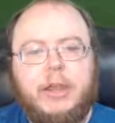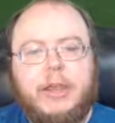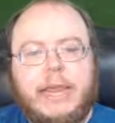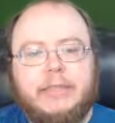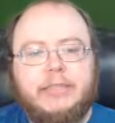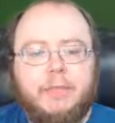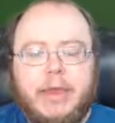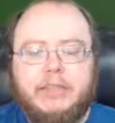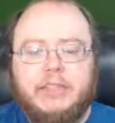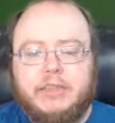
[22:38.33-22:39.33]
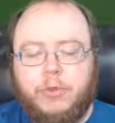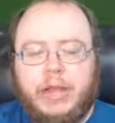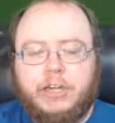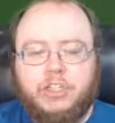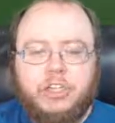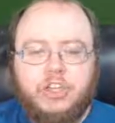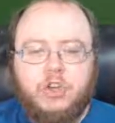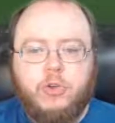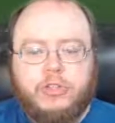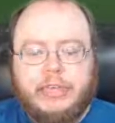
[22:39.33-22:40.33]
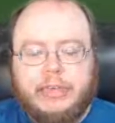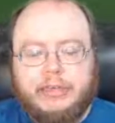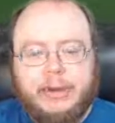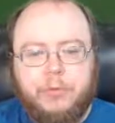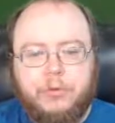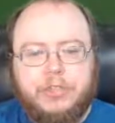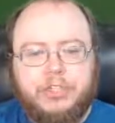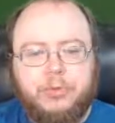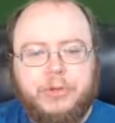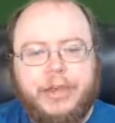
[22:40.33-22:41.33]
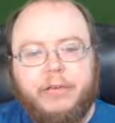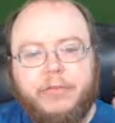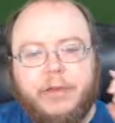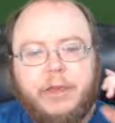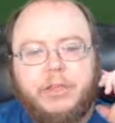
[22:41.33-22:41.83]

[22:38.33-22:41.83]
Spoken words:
In some cases, it will actually use the examples that you give.